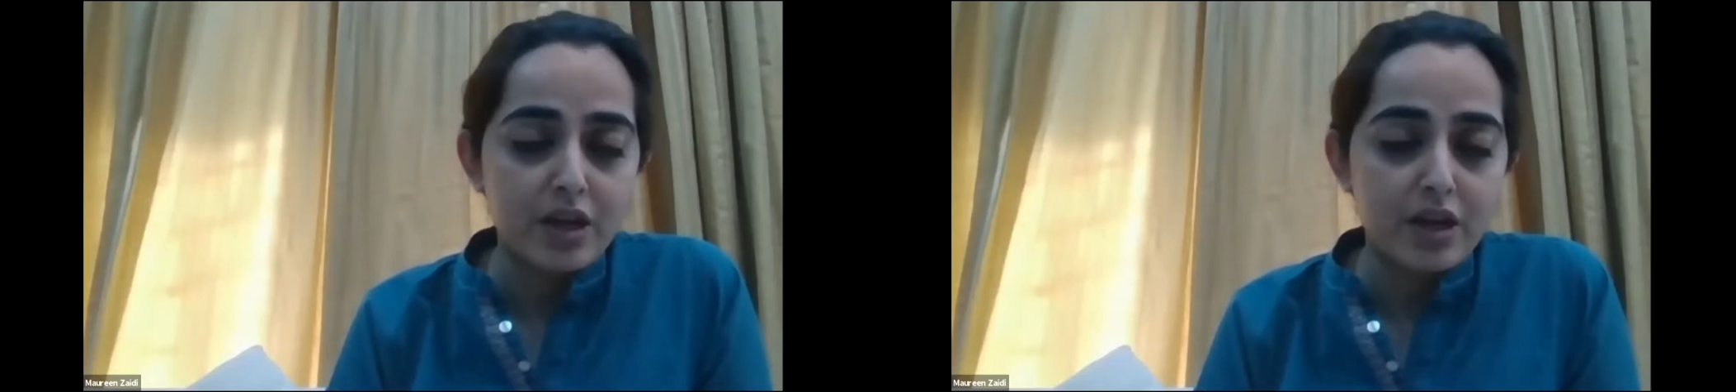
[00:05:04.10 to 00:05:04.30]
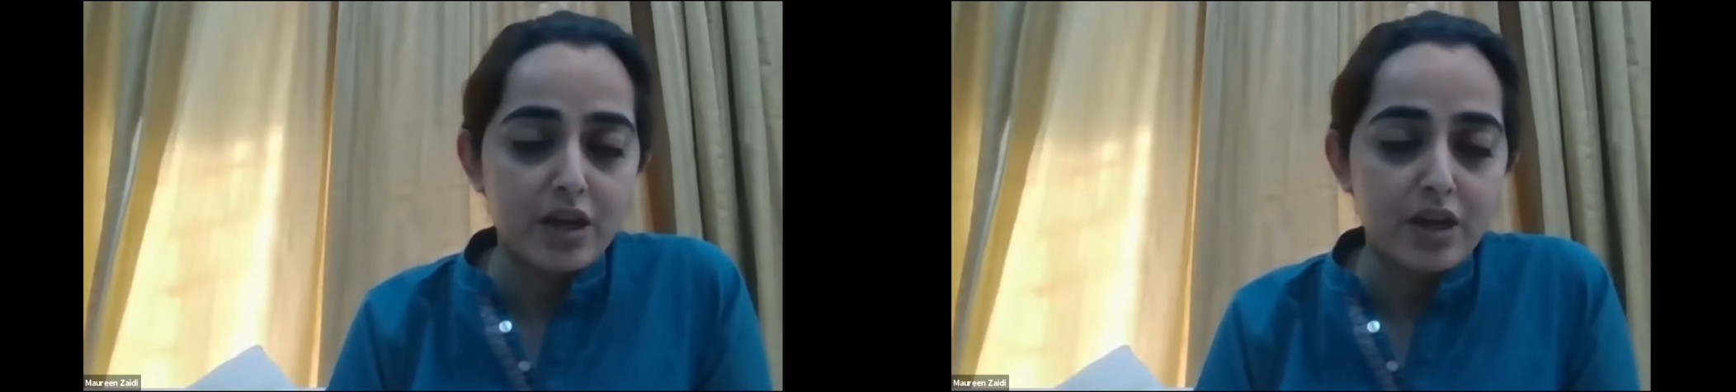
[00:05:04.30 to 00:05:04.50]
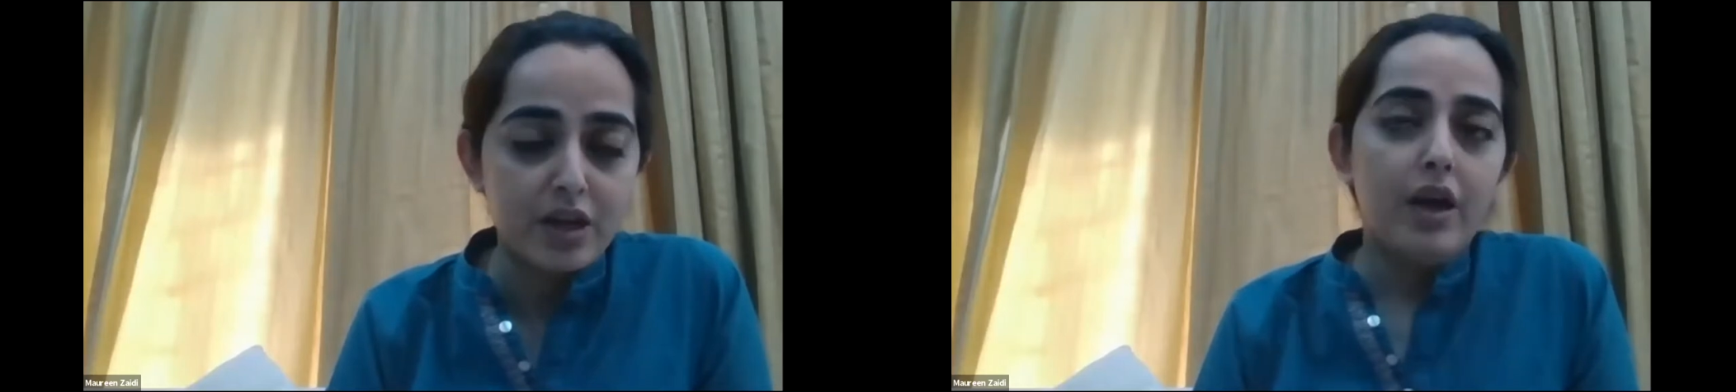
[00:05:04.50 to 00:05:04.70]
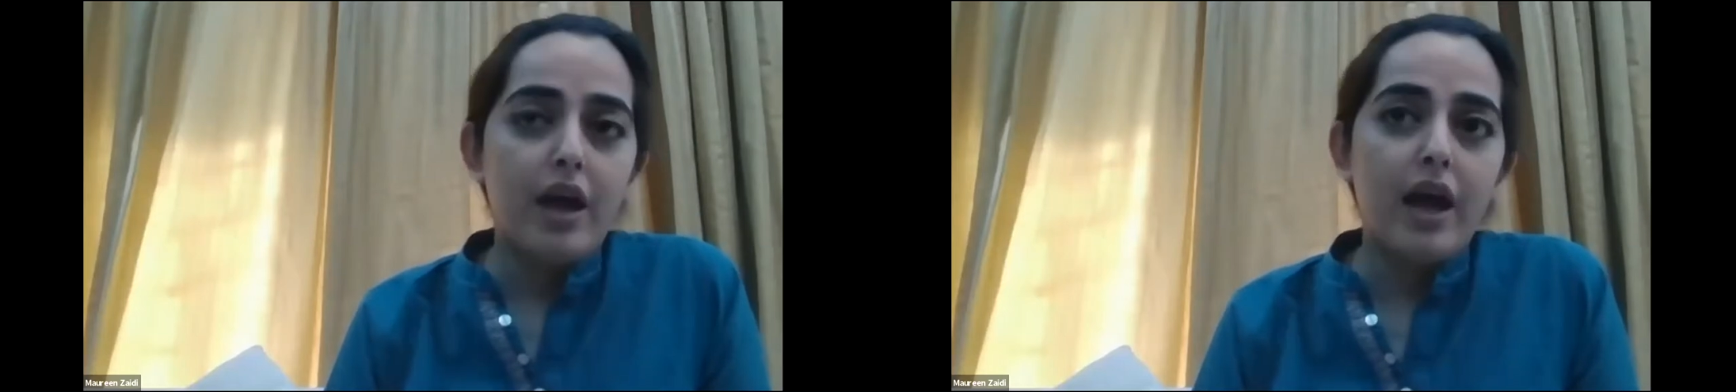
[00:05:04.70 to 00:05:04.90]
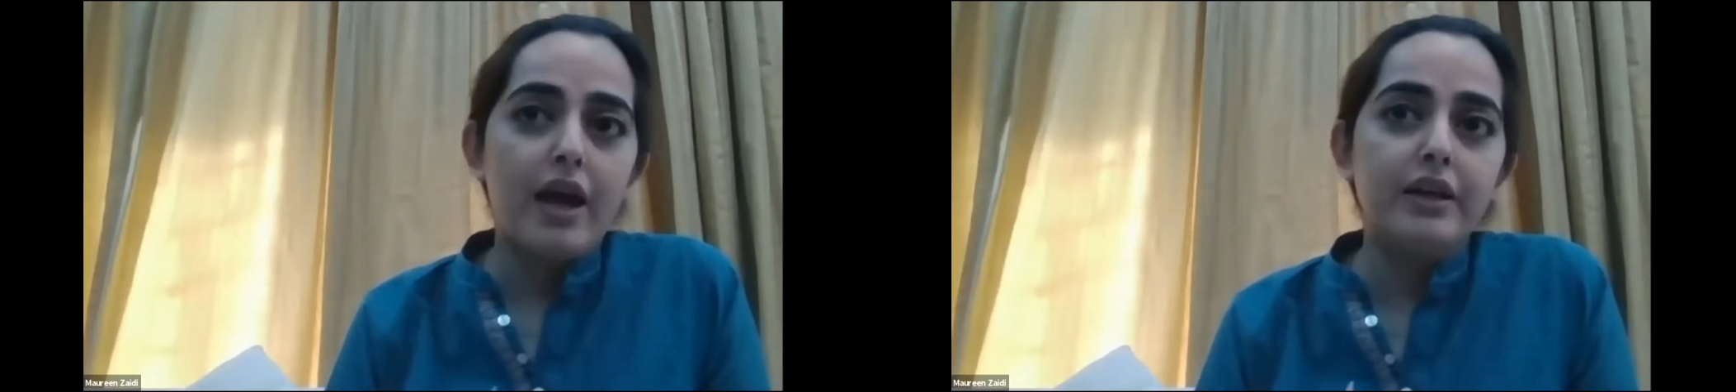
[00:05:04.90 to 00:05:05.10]
come
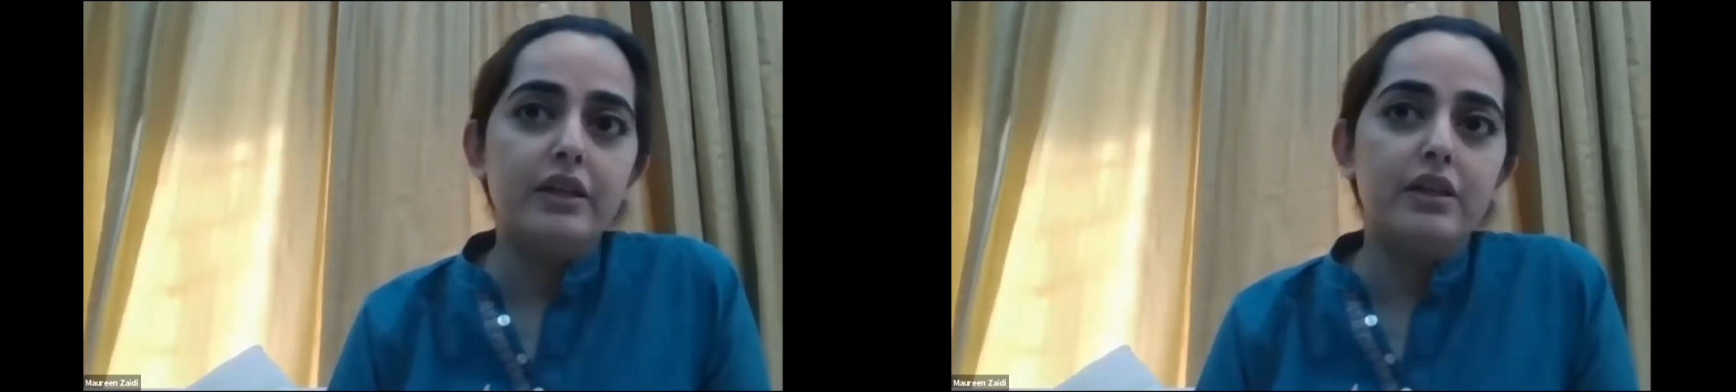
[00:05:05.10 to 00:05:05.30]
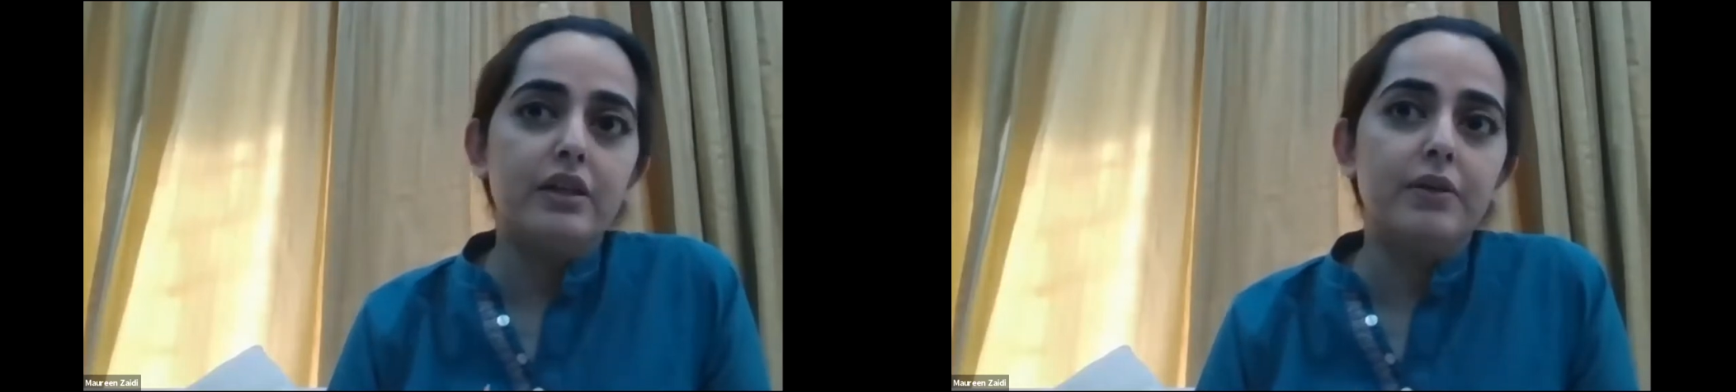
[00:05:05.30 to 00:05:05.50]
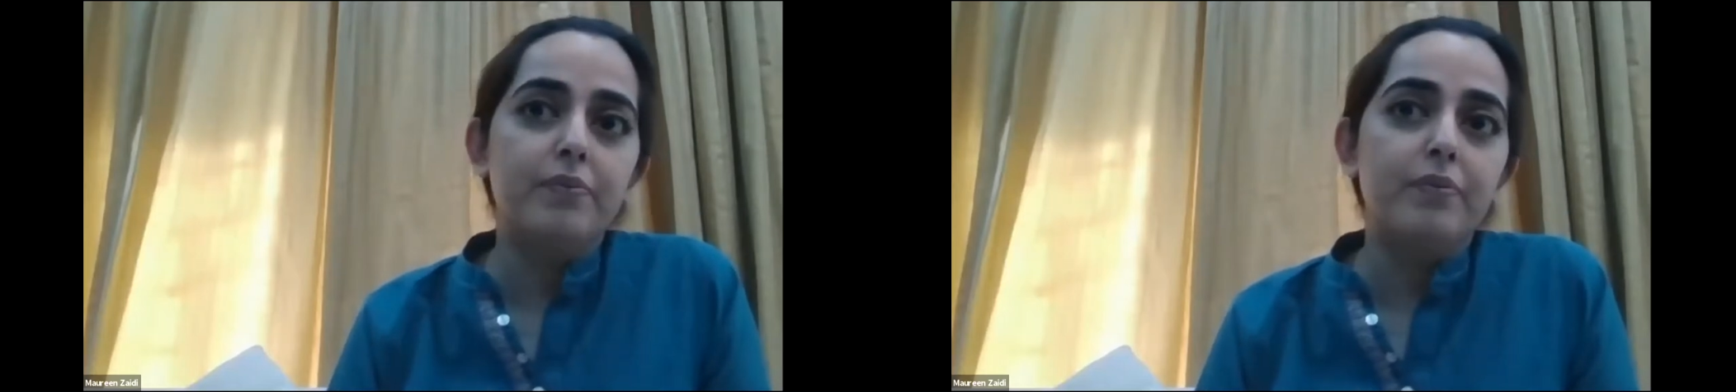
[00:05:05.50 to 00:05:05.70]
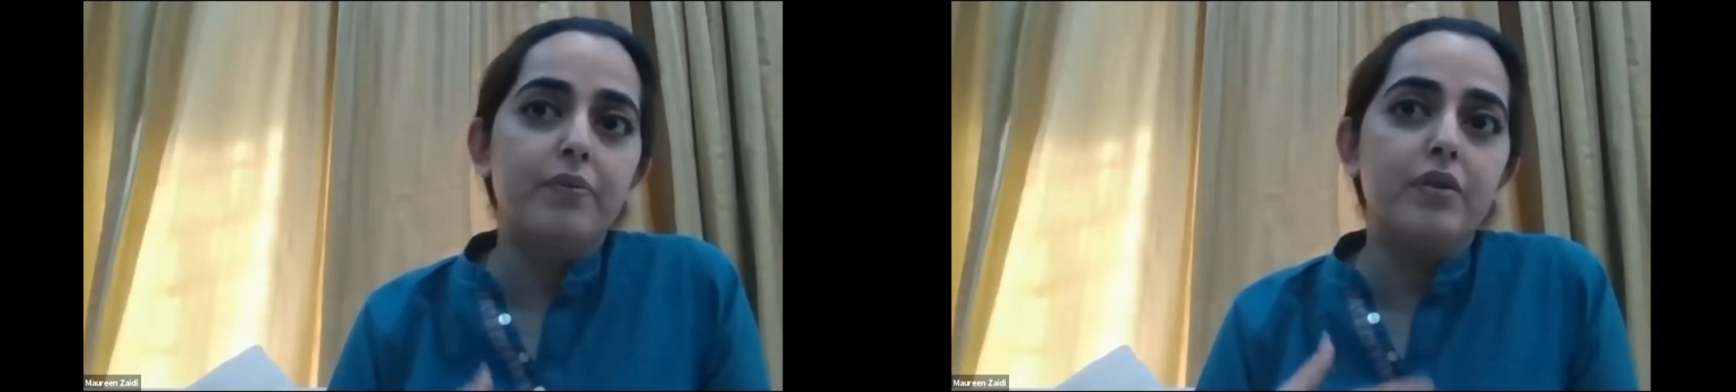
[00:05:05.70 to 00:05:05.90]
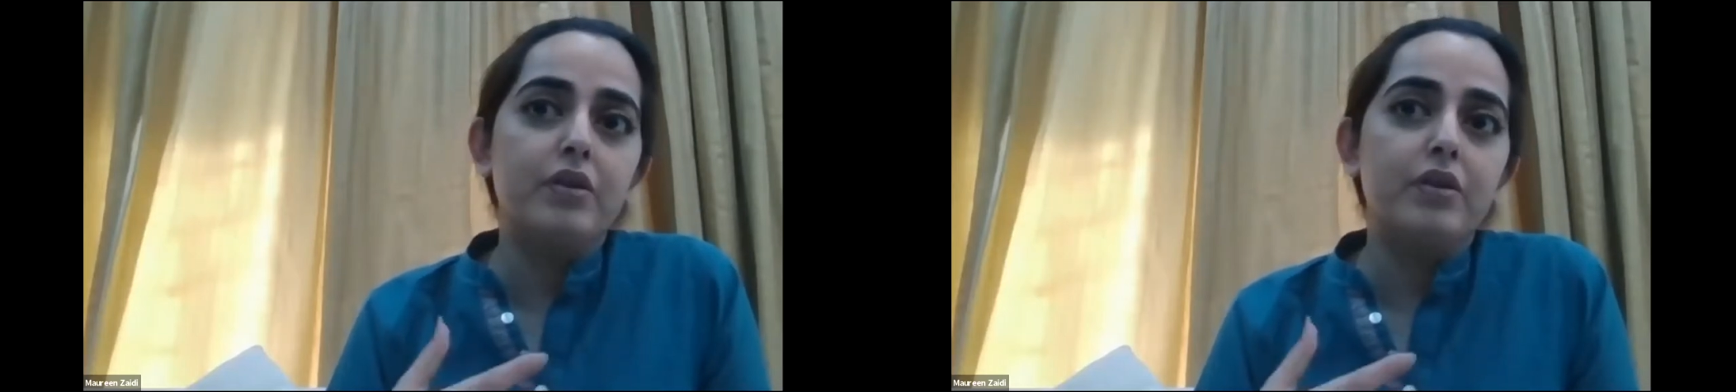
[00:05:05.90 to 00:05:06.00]
and um,